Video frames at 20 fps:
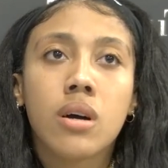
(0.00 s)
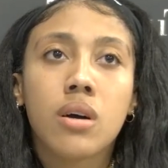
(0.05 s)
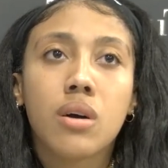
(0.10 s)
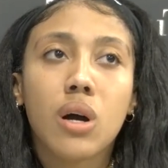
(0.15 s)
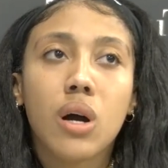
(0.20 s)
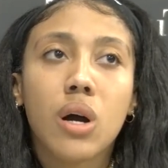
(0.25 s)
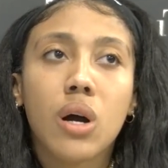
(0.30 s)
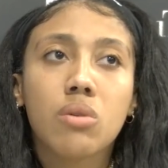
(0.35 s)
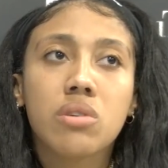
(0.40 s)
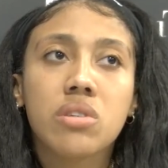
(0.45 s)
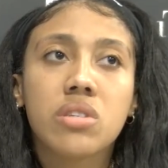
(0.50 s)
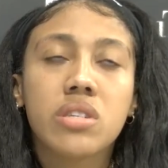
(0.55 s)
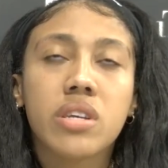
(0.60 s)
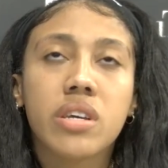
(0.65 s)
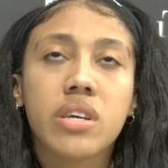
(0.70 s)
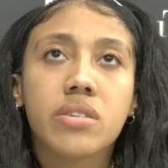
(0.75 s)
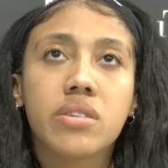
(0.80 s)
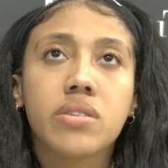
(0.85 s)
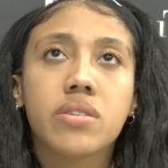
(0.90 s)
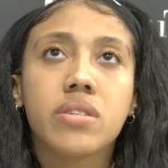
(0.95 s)
would
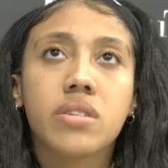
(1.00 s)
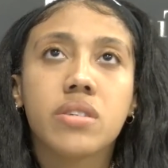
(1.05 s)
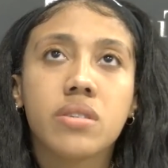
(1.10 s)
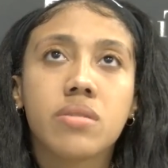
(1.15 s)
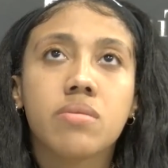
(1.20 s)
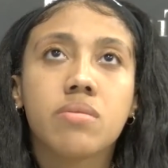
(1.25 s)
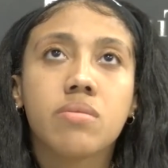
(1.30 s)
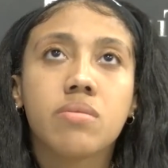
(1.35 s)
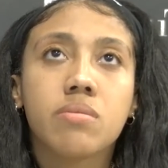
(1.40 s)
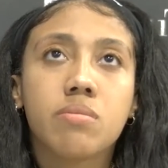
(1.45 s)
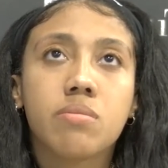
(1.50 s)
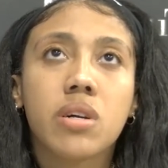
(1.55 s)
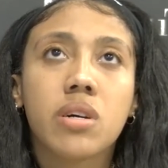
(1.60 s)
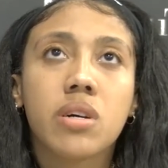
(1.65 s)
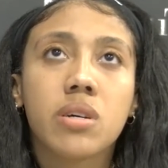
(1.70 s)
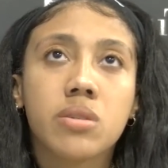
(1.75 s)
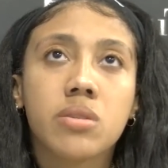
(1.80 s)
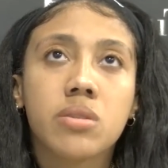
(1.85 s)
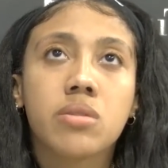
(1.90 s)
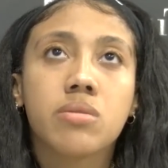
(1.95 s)
say C
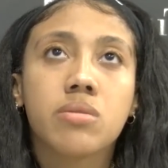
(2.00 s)
plus.